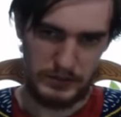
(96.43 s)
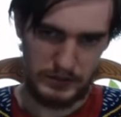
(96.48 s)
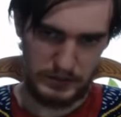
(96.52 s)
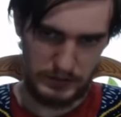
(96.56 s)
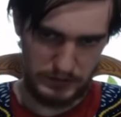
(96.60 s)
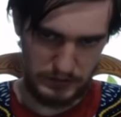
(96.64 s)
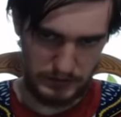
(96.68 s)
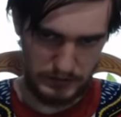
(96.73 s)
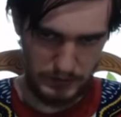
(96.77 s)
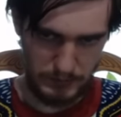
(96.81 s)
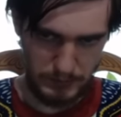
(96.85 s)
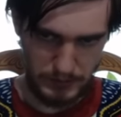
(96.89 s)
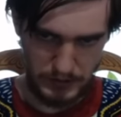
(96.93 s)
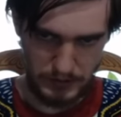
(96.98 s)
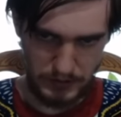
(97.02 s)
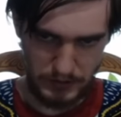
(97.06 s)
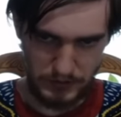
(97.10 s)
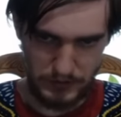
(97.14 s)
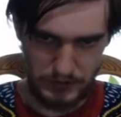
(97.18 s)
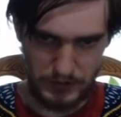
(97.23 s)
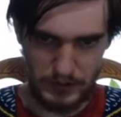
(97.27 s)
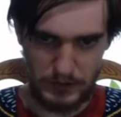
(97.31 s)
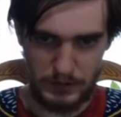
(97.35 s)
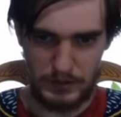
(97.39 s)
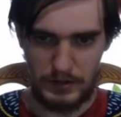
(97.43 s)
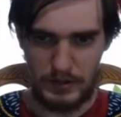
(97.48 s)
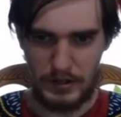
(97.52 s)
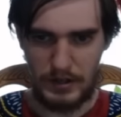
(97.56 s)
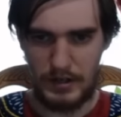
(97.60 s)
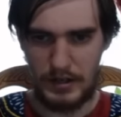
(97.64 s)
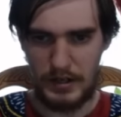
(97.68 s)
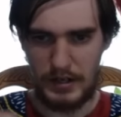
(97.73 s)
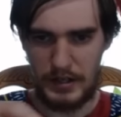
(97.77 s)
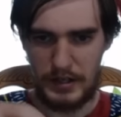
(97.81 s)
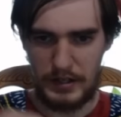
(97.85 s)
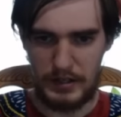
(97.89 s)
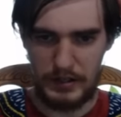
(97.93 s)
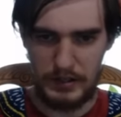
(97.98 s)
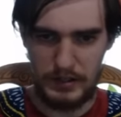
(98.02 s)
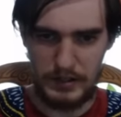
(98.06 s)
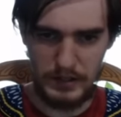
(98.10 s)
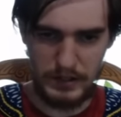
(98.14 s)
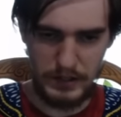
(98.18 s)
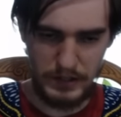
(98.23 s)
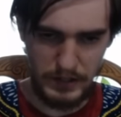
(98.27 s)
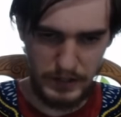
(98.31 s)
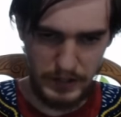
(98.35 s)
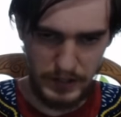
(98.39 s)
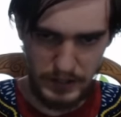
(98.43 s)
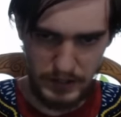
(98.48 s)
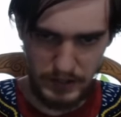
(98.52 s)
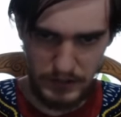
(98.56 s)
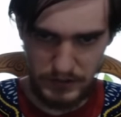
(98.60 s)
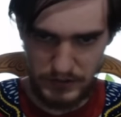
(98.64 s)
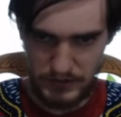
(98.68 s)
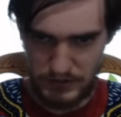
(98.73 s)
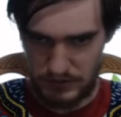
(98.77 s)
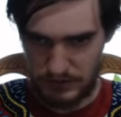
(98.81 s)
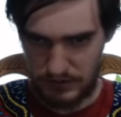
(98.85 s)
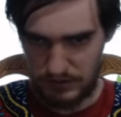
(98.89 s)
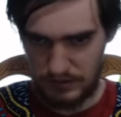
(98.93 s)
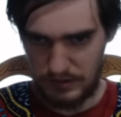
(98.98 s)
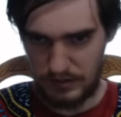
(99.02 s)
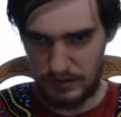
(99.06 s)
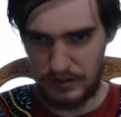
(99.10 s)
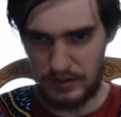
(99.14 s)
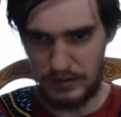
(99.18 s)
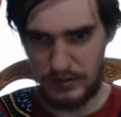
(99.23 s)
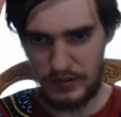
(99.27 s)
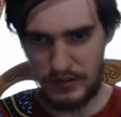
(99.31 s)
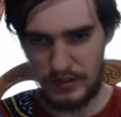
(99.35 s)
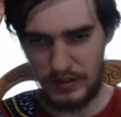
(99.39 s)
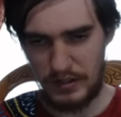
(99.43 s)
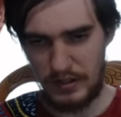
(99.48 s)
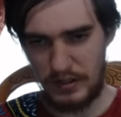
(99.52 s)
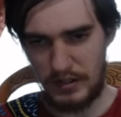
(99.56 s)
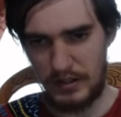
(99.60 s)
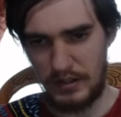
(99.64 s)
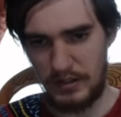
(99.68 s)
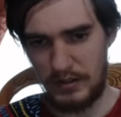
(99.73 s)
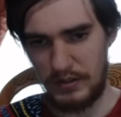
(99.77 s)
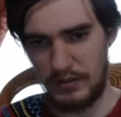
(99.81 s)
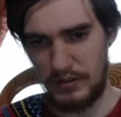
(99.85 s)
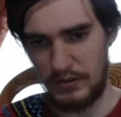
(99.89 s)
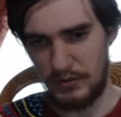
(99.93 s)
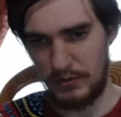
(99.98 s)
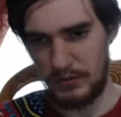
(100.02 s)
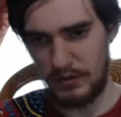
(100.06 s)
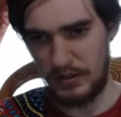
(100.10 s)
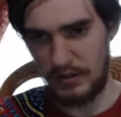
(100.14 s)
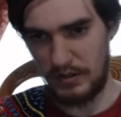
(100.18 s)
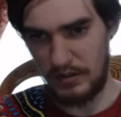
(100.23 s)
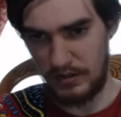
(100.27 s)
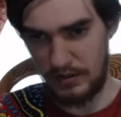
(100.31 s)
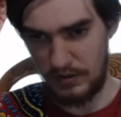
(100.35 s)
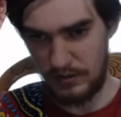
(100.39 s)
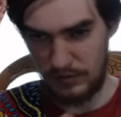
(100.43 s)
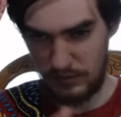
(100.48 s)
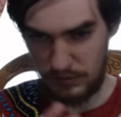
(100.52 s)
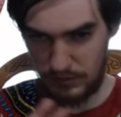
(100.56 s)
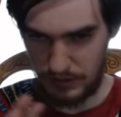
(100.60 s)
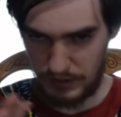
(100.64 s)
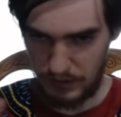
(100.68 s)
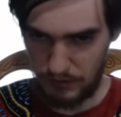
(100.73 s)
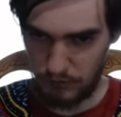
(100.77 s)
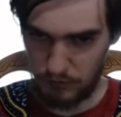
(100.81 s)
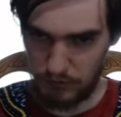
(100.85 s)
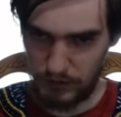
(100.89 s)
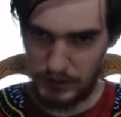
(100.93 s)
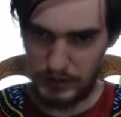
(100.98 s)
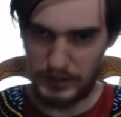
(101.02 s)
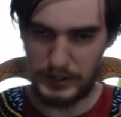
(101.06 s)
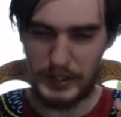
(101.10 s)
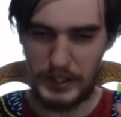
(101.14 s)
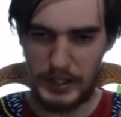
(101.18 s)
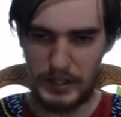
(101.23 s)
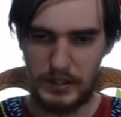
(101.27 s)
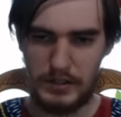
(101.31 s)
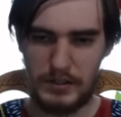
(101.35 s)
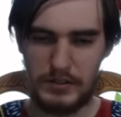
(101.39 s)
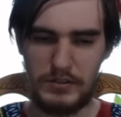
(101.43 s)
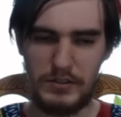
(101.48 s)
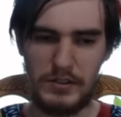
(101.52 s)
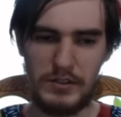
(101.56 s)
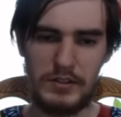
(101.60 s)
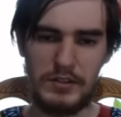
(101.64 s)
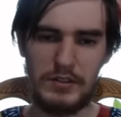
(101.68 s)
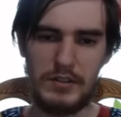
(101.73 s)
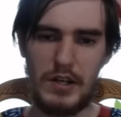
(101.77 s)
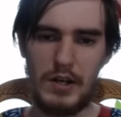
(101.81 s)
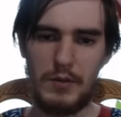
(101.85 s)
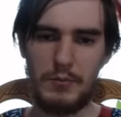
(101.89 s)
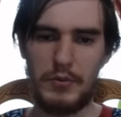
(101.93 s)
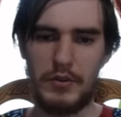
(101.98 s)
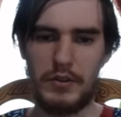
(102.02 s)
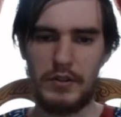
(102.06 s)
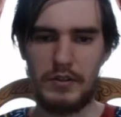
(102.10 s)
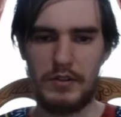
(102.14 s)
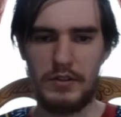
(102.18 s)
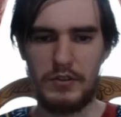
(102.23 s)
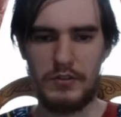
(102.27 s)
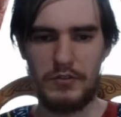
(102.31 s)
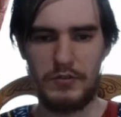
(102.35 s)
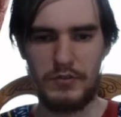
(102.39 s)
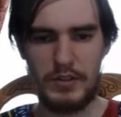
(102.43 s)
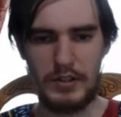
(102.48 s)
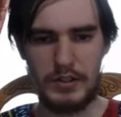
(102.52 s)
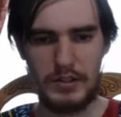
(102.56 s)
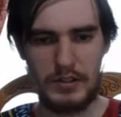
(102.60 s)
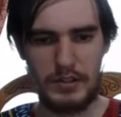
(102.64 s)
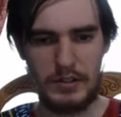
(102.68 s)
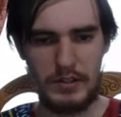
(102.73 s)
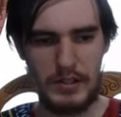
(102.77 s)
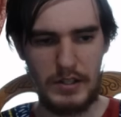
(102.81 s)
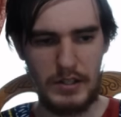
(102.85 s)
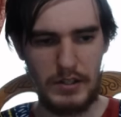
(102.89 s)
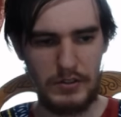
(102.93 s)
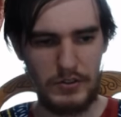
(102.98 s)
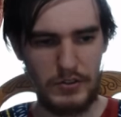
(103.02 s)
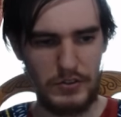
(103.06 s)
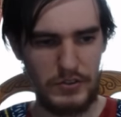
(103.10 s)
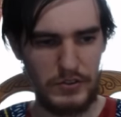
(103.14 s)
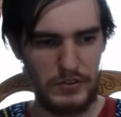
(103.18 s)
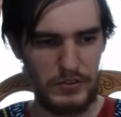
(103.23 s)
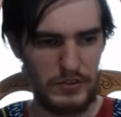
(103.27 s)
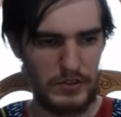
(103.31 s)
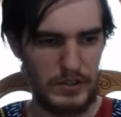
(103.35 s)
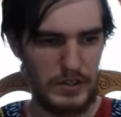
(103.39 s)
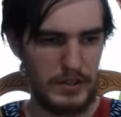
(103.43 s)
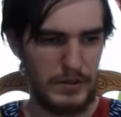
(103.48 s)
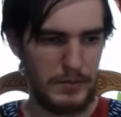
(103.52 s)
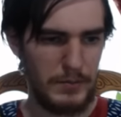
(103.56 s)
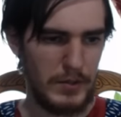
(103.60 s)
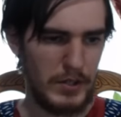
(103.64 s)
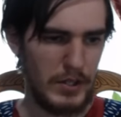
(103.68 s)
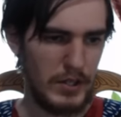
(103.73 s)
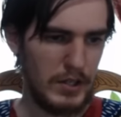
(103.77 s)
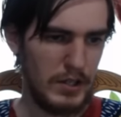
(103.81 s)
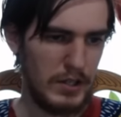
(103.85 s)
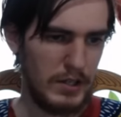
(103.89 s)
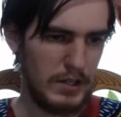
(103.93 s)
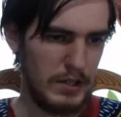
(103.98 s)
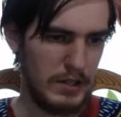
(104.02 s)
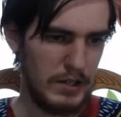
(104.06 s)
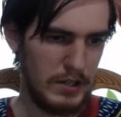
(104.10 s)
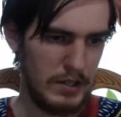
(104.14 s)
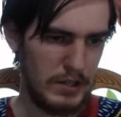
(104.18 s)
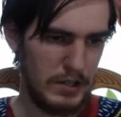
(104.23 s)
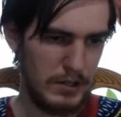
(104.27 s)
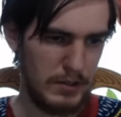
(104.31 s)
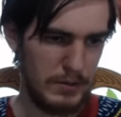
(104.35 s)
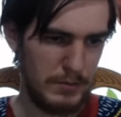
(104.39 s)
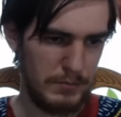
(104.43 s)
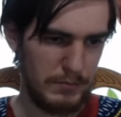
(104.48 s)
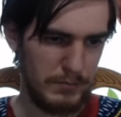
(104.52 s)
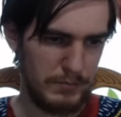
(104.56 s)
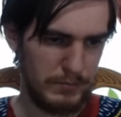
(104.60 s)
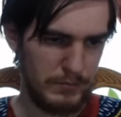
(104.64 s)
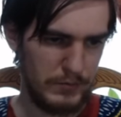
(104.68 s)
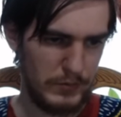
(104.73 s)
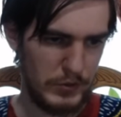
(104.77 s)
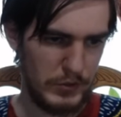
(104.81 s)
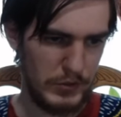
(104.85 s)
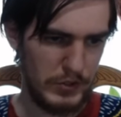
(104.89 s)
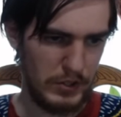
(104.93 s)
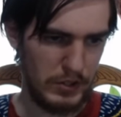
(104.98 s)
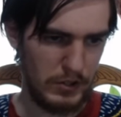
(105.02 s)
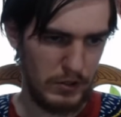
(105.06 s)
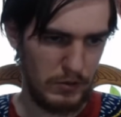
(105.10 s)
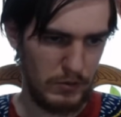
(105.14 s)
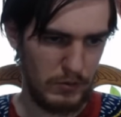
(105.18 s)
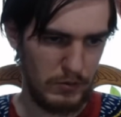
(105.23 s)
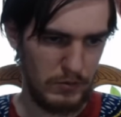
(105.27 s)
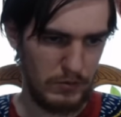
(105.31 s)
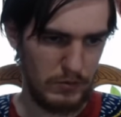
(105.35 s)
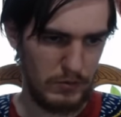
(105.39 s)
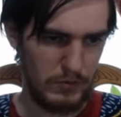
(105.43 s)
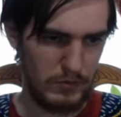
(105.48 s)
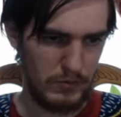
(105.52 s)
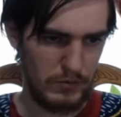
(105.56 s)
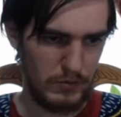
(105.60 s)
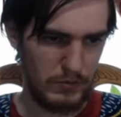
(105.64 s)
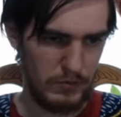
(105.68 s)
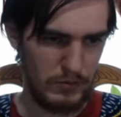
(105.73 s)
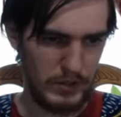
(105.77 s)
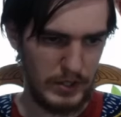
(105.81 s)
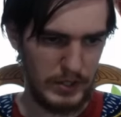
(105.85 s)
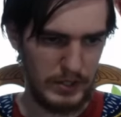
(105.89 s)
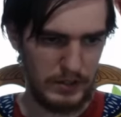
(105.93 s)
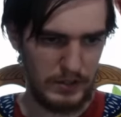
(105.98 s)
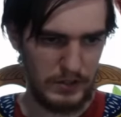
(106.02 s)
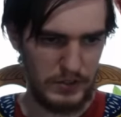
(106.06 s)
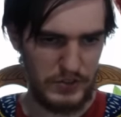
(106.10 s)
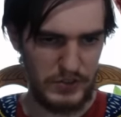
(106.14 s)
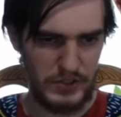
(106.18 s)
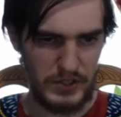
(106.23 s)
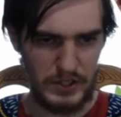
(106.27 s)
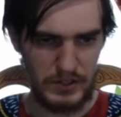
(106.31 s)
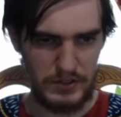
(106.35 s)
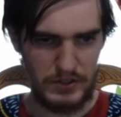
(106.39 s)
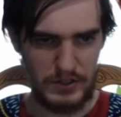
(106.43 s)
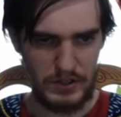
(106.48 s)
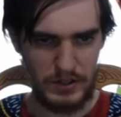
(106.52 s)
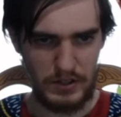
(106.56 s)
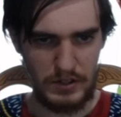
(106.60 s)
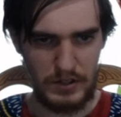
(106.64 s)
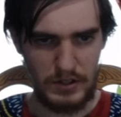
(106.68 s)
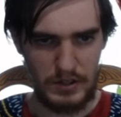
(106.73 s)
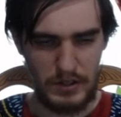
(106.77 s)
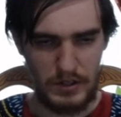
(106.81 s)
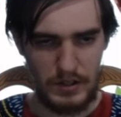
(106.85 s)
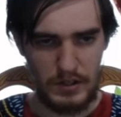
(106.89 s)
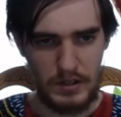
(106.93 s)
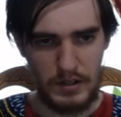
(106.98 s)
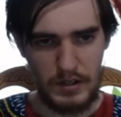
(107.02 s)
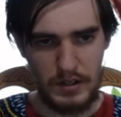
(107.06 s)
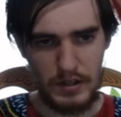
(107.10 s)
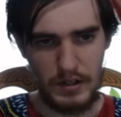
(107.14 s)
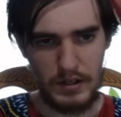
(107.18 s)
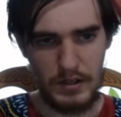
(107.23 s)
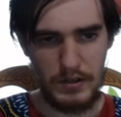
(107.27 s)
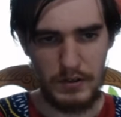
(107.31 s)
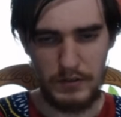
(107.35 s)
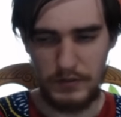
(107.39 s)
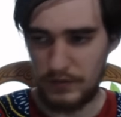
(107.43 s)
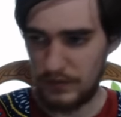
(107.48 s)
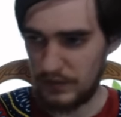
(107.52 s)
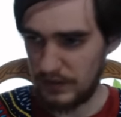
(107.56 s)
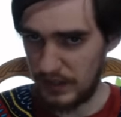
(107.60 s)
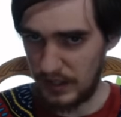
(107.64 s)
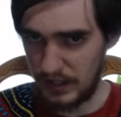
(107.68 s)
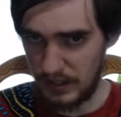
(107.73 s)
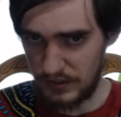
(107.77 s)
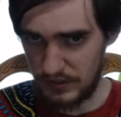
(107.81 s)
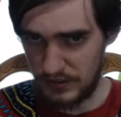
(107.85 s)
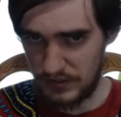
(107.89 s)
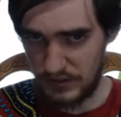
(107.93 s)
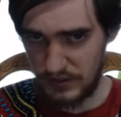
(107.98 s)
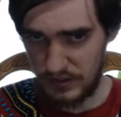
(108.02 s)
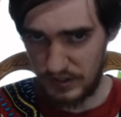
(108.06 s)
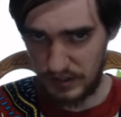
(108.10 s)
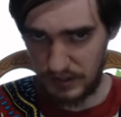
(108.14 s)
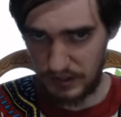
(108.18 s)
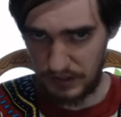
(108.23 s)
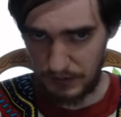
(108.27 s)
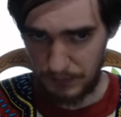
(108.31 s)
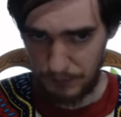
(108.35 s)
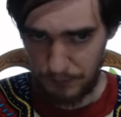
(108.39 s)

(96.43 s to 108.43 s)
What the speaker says: Come on, let's go. Alright, here's where we really get in depth in this fucking analysis, alright? So, right in the center of that city